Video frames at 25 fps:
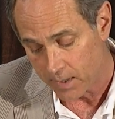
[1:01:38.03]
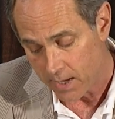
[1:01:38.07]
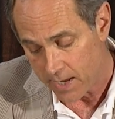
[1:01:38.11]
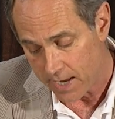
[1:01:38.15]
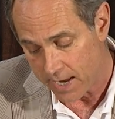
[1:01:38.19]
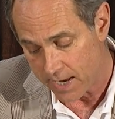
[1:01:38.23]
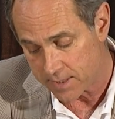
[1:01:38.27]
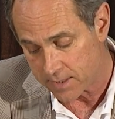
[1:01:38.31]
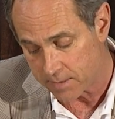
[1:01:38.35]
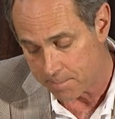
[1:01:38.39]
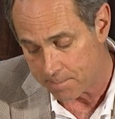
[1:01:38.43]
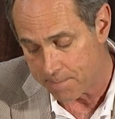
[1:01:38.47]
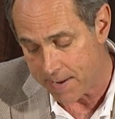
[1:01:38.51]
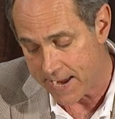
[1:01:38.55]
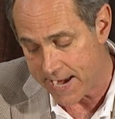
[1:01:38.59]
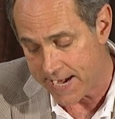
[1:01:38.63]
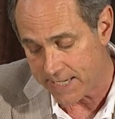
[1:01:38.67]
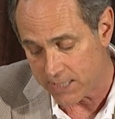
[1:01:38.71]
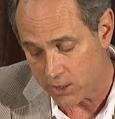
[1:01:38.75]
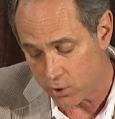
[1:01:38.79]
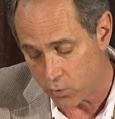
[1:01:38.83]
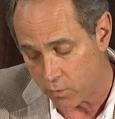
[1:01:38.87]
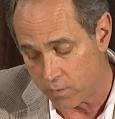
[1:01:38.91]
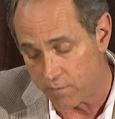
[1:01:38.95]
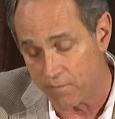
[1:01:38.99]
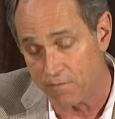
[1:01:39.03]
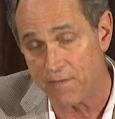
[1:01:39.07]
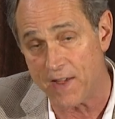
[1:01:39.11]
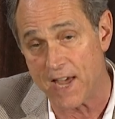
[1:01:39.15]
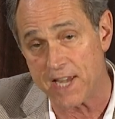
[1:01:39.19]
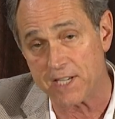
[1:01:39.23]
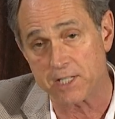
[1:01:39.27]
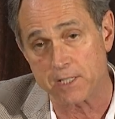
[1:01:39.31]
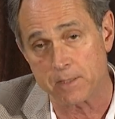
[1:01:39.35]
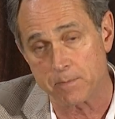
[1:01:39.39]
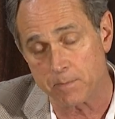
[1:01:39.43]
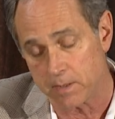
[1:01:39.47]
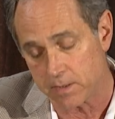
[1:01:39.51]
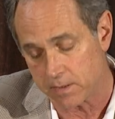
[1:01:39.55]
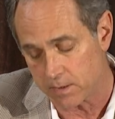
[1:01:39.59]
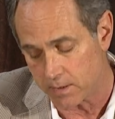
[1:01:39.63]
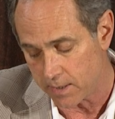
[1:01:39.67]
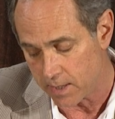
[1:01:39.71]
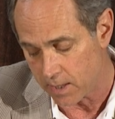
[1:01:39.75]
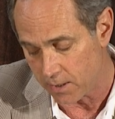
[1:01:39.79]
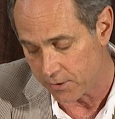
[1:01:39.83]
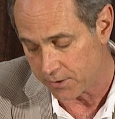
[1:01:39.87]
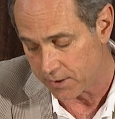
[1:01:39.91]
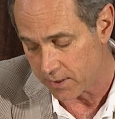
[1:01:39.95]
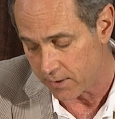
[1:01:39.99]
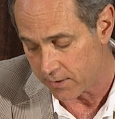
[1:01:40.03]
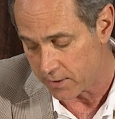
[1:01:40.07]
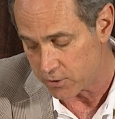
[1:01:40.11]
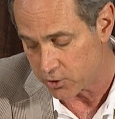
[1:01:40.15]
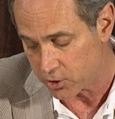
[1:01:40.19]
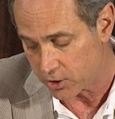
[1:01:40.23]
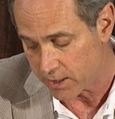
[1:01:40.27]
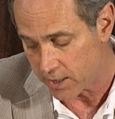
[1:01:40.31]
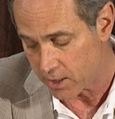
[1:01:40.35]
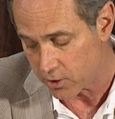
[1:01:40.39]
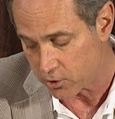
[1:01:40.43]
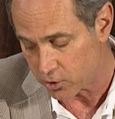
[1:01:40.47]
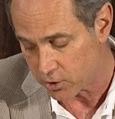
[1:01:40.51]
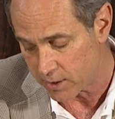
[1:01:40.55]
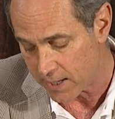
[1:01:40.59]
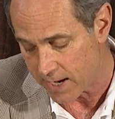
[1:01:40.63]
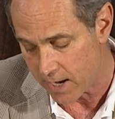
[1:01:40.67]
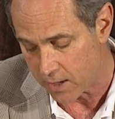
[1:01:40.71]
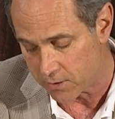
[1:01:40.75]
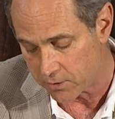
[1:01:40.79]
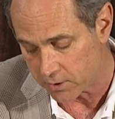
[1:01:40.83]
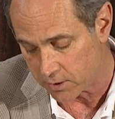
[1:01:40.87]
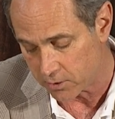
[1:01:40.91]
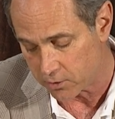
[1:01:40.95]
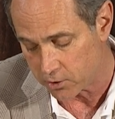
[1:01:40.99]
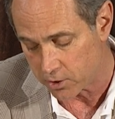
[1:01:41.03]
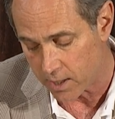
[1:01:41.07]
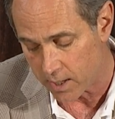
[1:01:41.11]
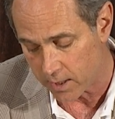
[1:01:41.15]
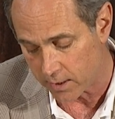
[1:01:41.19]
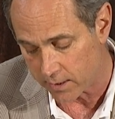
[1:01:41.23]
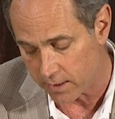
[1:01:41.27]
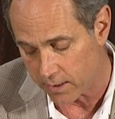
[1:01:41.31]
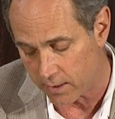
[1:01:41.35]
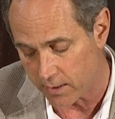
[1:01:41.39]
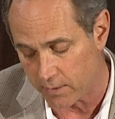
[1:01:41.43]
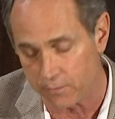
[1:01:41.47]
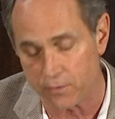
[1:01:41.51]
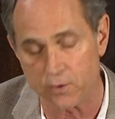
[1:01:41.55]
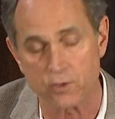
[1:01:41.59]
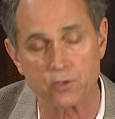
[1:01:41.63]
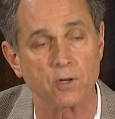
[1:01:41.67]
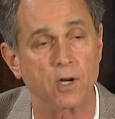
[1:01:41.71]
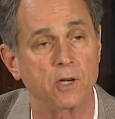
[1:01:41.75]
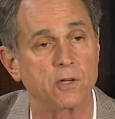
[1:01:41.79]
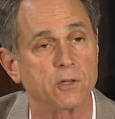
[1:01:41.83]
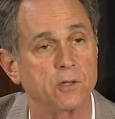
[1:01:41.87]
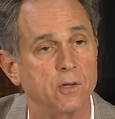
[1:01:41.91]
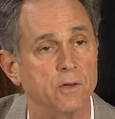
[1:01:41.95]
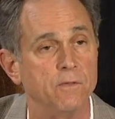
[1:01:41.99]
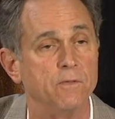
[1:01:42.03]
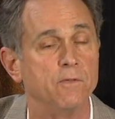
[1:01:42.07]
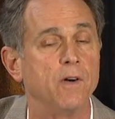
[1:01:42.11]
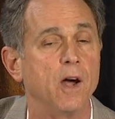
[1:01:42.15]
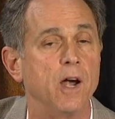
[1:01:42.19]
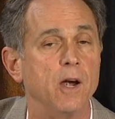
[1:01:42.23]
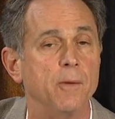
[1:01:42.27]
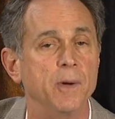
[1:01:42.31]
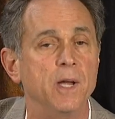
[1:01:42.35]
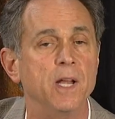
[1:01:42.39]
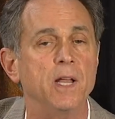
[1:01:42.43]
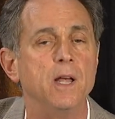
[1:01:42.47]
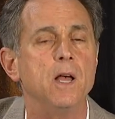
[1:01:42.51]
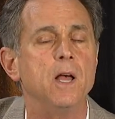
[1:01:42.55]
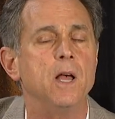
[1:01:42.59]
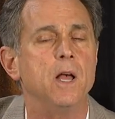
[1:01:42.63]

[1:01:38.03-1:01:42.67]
and to make new investments in healthcare, education, housing, childcare, infrastructure, and environment.